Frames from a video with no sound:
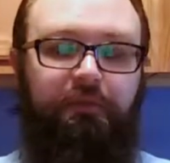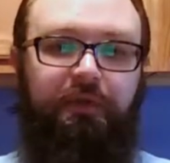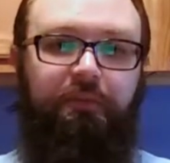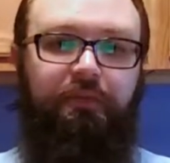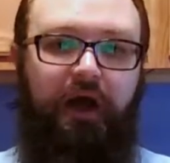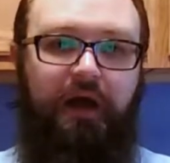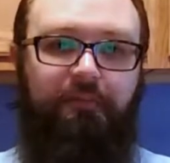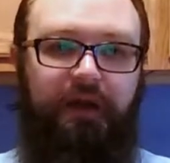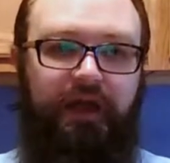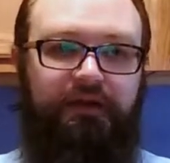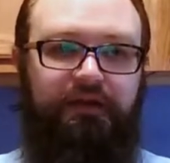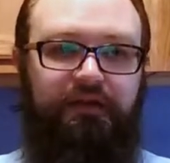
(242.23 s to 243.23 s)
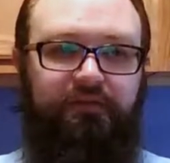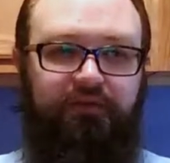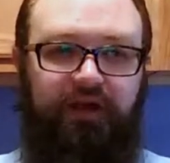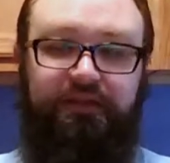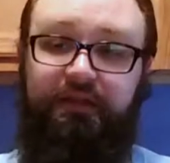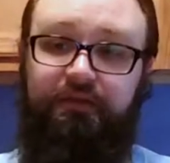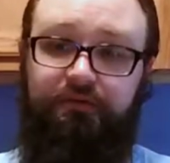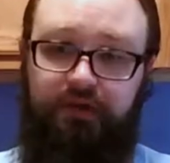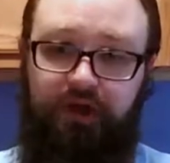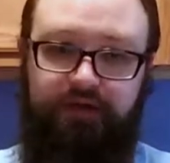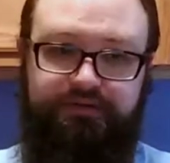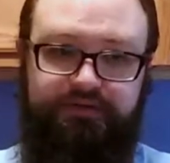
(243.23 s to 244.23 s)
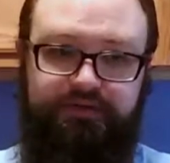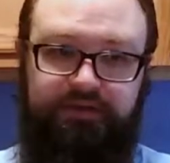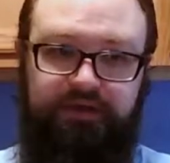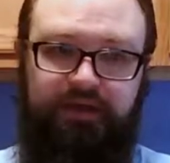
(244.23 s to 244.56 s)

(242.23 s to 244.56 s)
be brought back to the fight that you lost.